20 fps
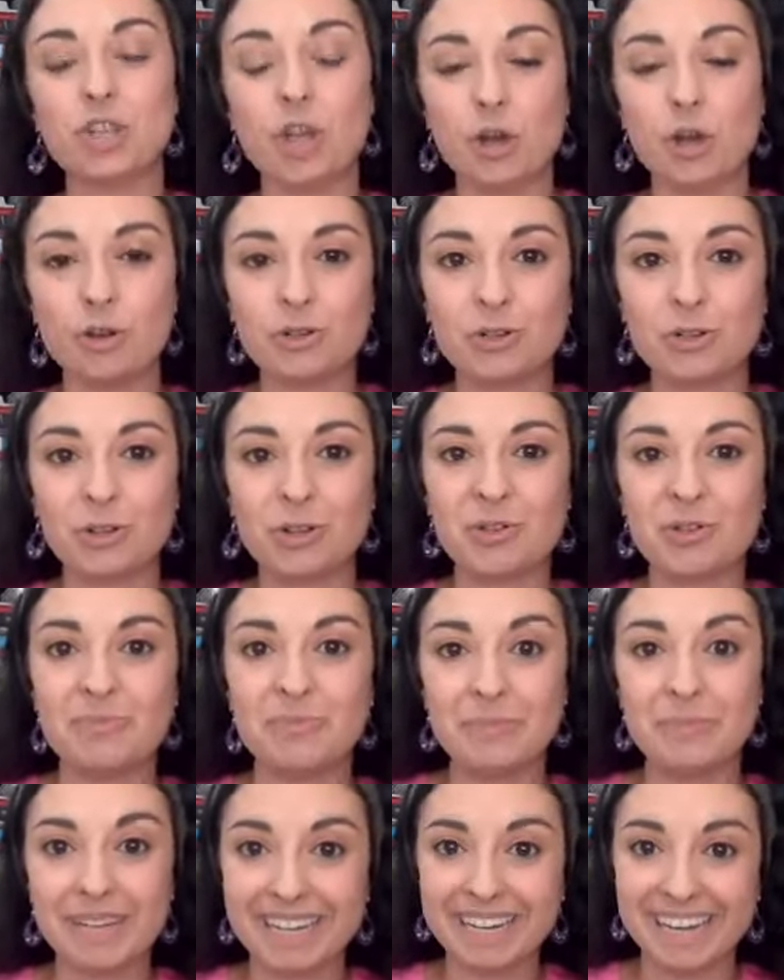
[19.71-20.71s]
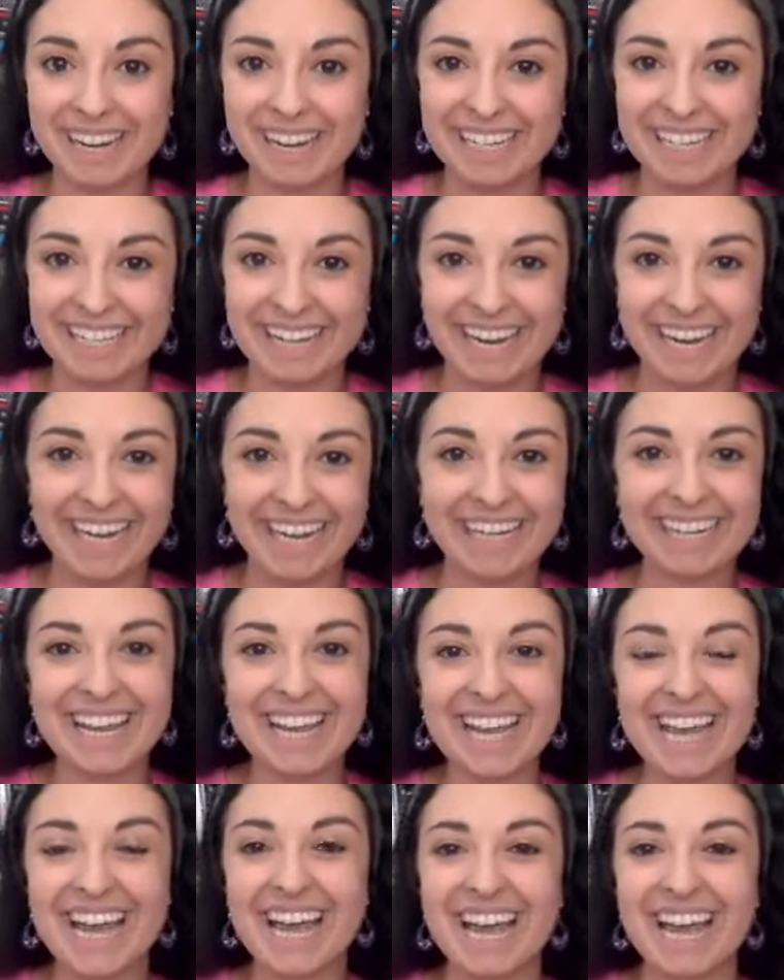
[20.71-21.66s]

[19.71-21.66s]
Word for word: Social Media Day.